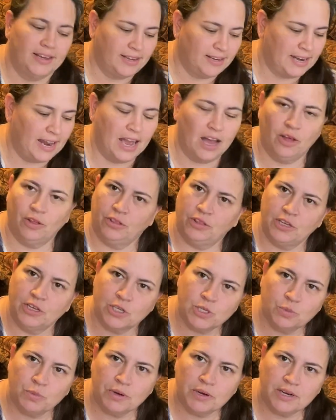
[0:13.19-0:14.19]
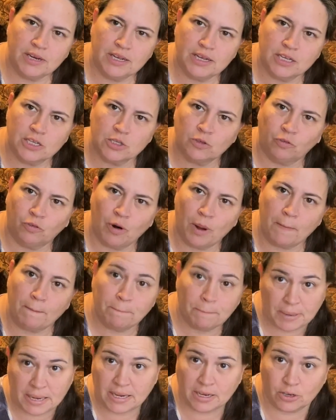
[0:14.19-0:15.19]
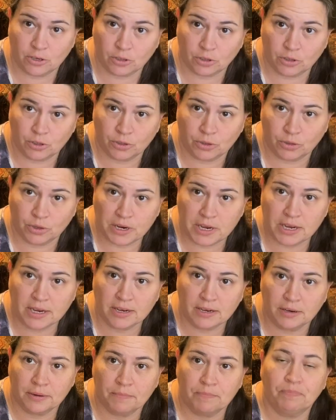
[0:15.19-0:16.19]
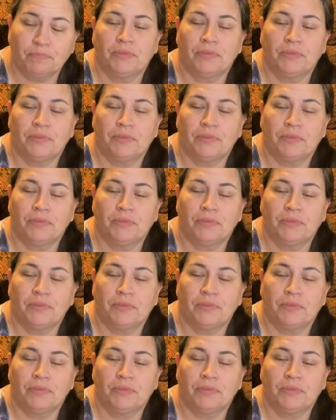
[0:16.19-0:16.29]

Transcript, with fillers: Now this one is from Baker Creek.